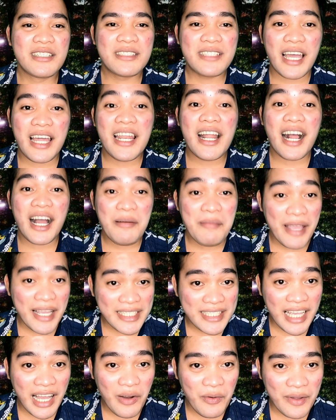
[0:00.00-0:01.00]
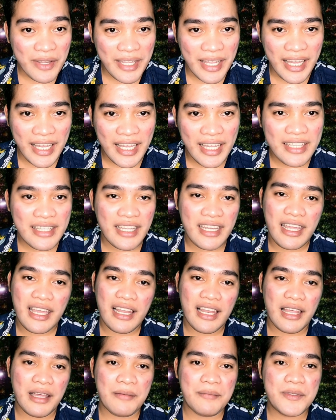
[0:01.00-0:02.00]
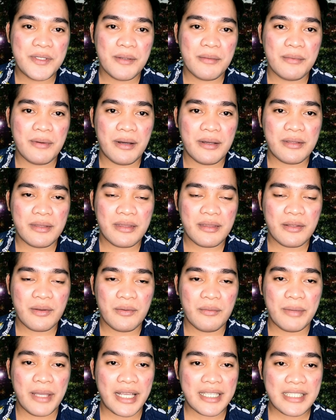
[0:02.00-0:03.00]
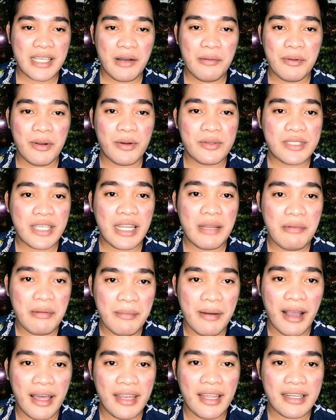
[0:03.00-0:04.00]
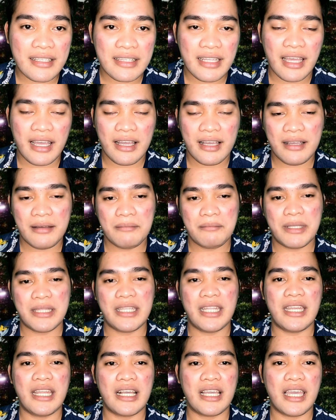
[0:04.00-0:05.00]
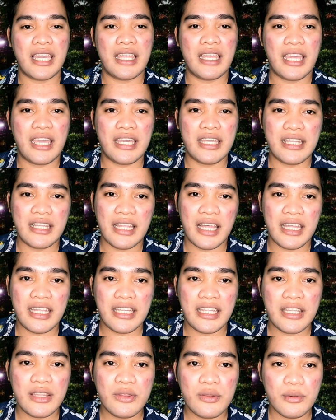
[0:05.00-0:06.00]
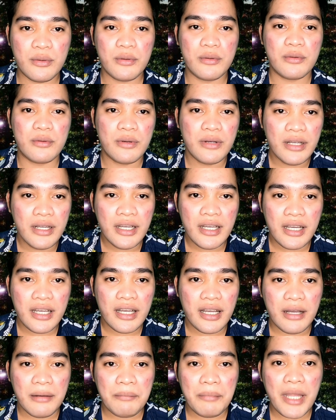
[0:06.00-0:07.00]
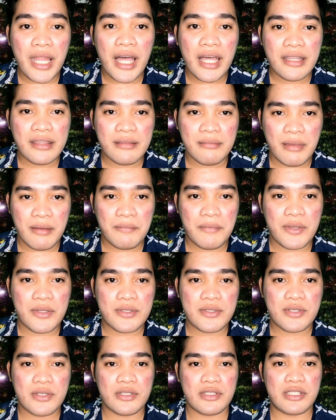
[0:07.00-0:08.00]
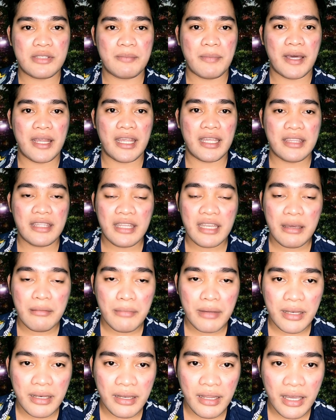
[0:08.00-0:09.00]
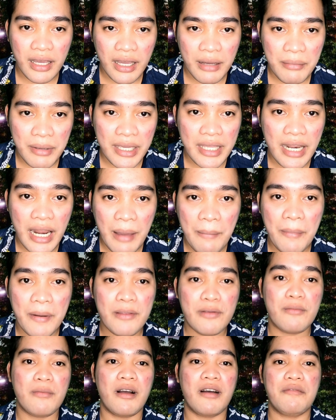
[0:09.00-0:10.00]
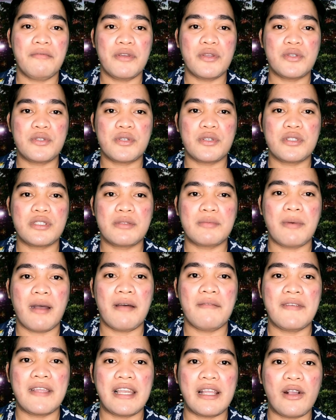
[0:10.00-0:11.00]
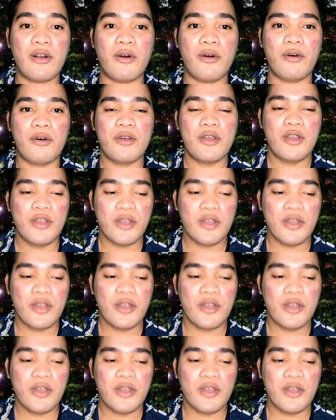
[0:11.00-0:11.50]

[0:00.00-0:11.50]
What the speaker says: Sana nga may asawa na. And then I love to, kung may asawa man ako, sana may mga anak na. But then again, I need to plan my futures para hindi naman mahirapan yung mga futures family ko.